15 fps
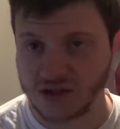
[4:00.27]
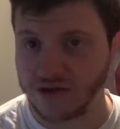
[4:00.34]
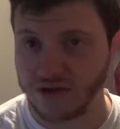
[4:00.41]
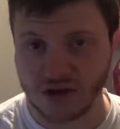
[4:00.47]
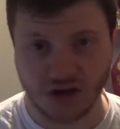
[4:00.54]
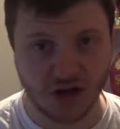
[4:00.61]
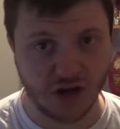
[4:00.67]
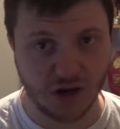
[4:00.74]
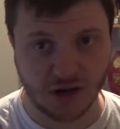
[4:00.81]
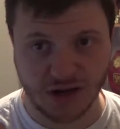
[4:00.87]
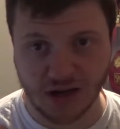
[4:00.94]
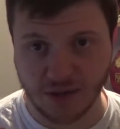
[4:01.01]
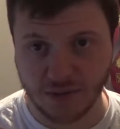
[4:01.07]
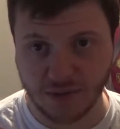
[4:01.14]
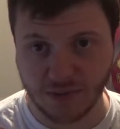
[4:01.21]
I already got it
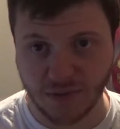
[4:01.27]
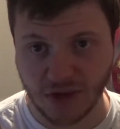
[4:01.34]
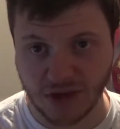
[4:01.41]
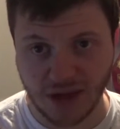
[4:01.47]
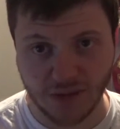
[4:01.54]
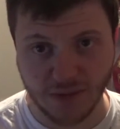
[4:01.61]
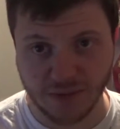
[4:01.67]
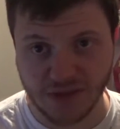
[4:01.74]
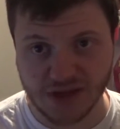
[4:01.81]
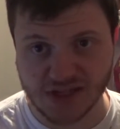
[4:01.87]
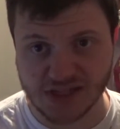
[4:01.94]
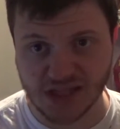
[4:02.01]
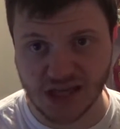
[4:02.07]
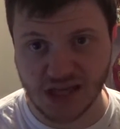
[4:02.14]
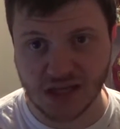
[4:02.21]
on my gaming
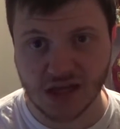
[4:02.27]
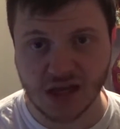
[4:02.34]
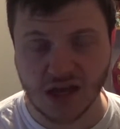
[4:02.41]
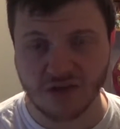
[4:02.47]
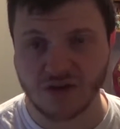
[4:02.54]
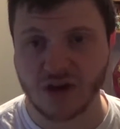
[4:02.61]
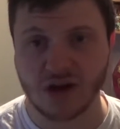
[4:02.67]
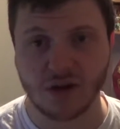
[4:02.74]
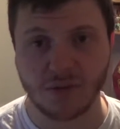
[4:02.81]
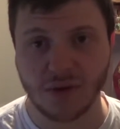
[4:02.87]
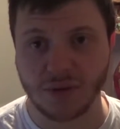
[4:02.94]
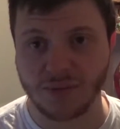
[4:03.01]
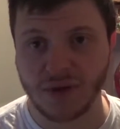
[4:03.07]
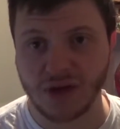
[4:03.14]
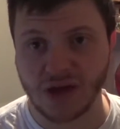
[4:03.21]
PC. I've got it on
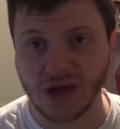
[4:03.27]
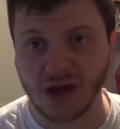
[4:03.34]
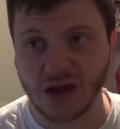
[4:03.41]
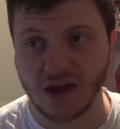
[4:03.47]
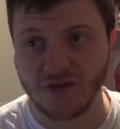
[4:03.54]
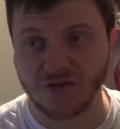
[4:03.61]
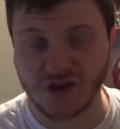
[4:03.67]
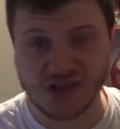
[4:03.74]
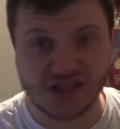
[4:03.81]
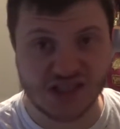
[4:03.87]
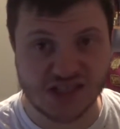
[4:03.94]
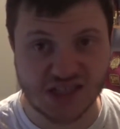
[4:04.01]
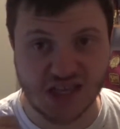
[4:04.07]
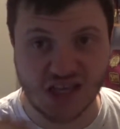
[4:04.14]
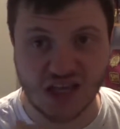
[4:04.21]
my
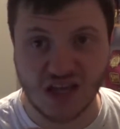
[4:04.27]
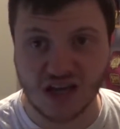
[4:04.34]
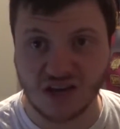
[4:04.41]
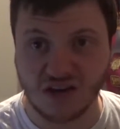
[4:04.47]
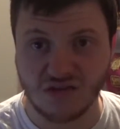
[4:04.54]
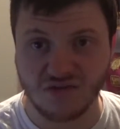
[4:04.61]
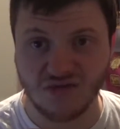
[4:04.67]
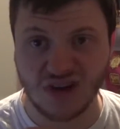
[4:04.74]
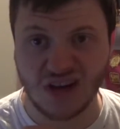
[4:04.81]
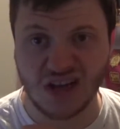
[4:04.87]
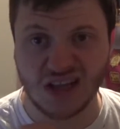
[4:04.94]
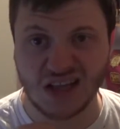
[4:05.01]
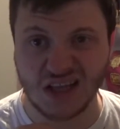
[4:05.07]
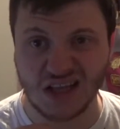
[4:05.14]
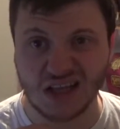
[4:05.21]
360. I don't
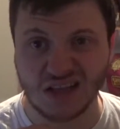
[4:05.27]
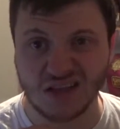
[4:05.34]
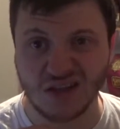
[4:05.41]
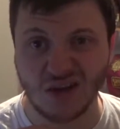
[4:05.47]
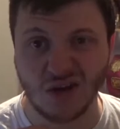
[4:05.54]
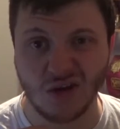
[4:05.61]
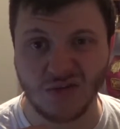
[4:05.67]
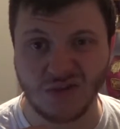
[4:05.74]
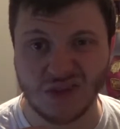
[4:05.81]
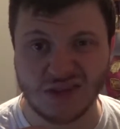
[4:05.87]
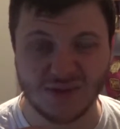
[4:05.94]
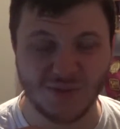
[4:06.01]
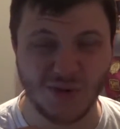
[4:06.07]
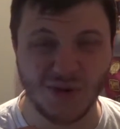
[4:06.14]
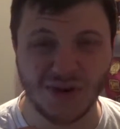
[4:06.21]
really know if
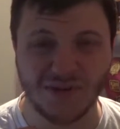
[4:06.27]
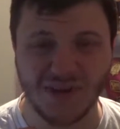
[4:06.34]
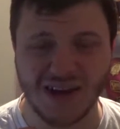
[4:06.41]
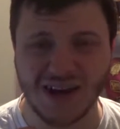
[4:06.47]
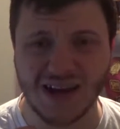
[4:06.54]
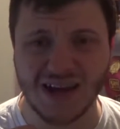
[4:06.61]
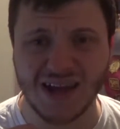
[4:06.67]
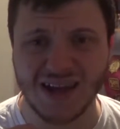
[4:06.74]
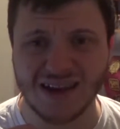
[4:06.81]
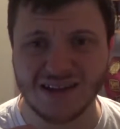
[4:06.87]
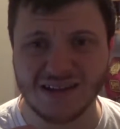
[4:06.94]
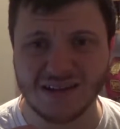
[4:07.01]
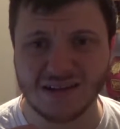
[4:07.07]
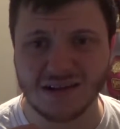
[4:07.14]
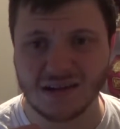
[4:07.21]
there's a point of getting it again.
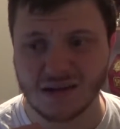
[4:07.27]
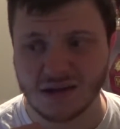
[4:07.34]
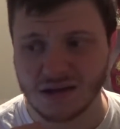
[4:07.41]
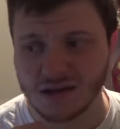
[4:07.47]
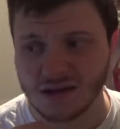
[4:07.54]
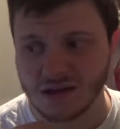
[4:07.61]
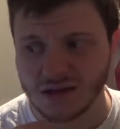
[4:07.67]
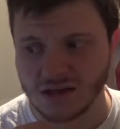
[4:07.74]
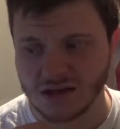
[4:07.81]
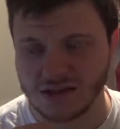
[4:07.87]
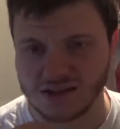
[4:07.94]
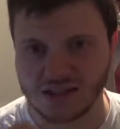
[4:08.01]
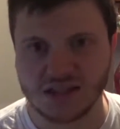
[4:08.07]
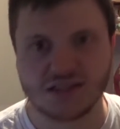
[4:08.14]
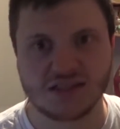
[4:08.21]

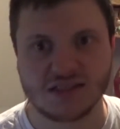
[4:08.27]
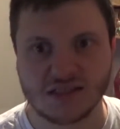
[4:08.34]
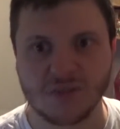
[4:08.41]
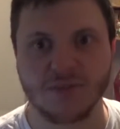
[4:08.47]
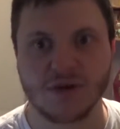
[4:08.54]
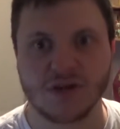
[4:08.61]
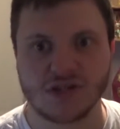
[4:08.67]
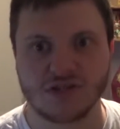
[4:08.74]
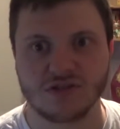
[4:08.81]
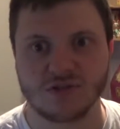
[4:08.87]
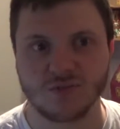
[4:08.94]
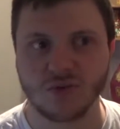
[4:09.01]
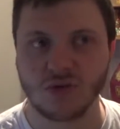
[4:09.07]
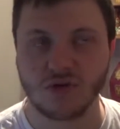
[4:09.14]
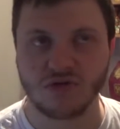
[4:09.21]
Says the person who's
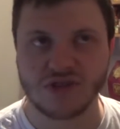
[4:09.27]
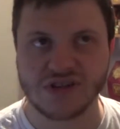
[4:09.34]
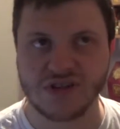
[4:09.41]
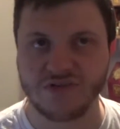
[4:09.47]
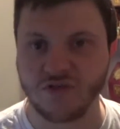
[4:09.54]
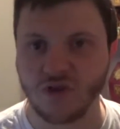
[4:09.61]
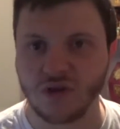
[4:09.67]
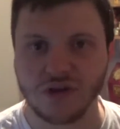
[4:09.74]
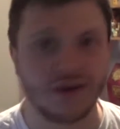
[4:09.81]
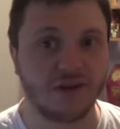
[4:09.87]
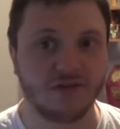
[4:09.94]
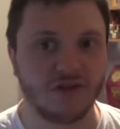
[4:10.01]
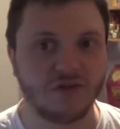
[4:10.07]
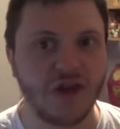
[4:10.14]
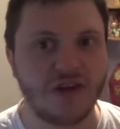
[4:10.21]
bought Resi 4 on near
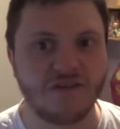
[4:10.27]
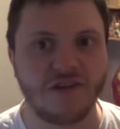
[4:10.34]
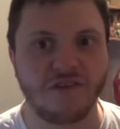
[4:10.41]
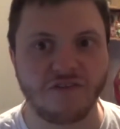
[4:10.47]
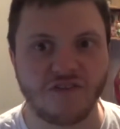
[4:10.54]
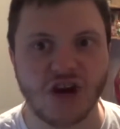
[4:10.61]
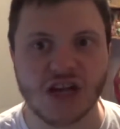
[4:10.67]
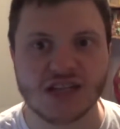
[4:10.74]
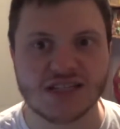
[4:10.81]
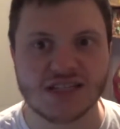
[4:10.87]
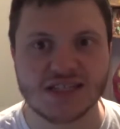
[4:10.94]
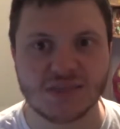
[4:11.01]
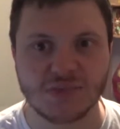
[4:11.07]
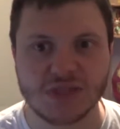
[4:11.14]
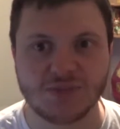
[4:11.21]
enough every freaking
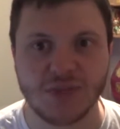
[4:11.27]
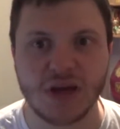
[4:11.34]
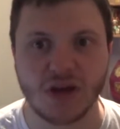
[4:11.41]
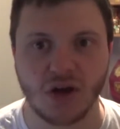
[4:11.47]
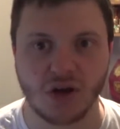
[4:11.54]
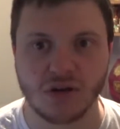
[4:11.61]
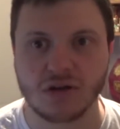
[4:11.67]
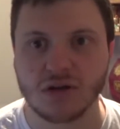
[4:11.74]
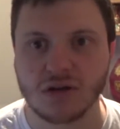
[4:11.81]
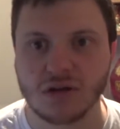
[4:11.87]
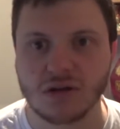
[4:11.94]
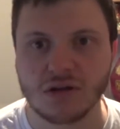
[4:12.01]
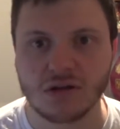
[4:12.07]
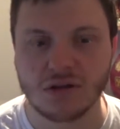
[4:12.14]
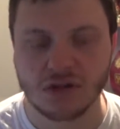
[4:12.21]
system it's been on,
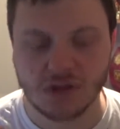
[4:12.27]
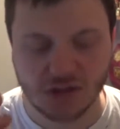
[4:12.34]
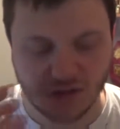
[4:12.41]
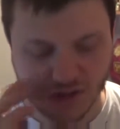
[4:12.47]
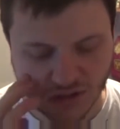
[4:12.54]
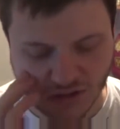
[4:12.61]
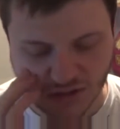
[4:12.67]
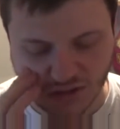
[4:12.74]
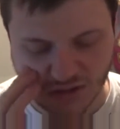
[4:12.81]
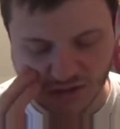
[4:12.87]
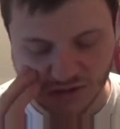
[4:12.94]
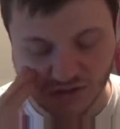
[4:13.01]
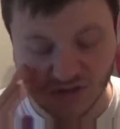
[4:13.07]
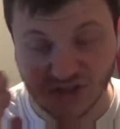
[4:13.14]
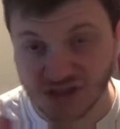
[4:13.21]

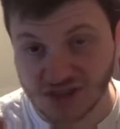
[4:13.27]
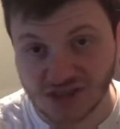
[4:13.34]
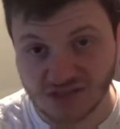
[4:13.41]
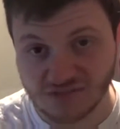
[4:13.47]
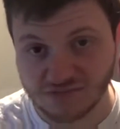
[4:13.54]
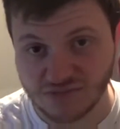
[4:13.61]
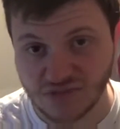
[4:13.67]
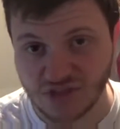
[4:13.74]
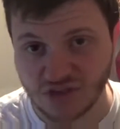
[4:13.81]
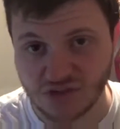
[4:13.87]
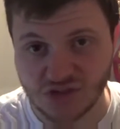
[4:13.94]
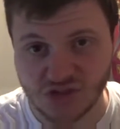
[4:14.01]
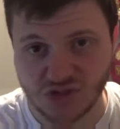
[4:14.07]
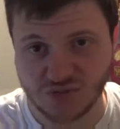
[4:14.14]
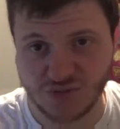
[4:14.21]
which is, you know,
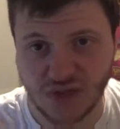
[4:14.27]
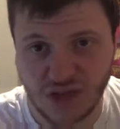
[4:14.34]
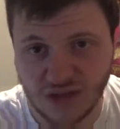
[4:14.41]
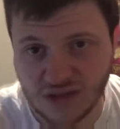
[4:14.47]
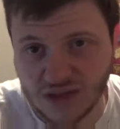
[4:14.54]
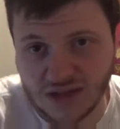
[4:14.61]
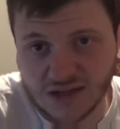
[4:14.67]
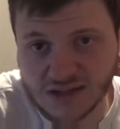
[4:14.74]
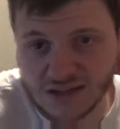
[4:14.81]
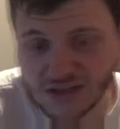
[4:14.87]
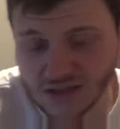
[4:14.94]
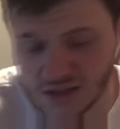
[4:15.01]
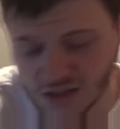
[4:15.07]
it's just me, guys.